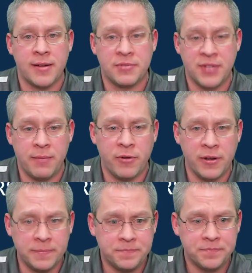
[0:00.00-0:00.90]
standpoint.
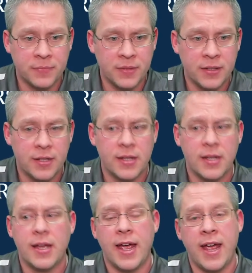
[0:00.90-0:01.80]

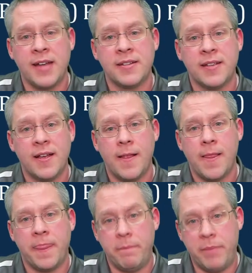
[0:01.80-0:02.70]
And
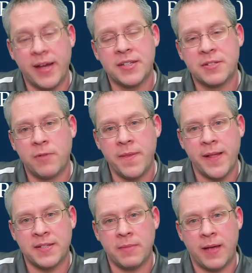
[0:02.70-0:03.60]
the biggest one
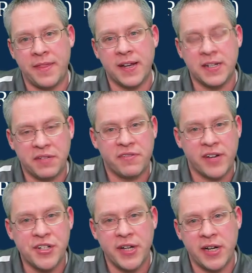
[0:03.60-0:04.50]
that's, I think, a
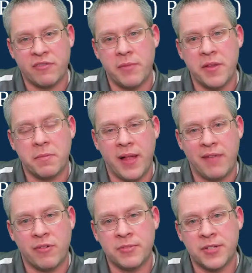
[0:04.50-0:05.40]
differentiator from other
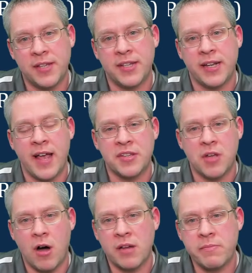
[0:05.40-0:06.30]
platforms is it has
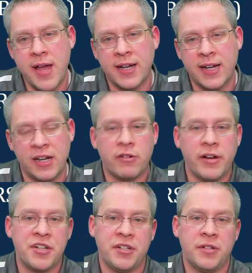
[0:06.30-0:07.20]
automatic
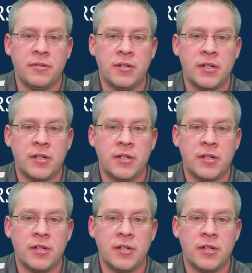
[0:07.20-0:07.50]
integration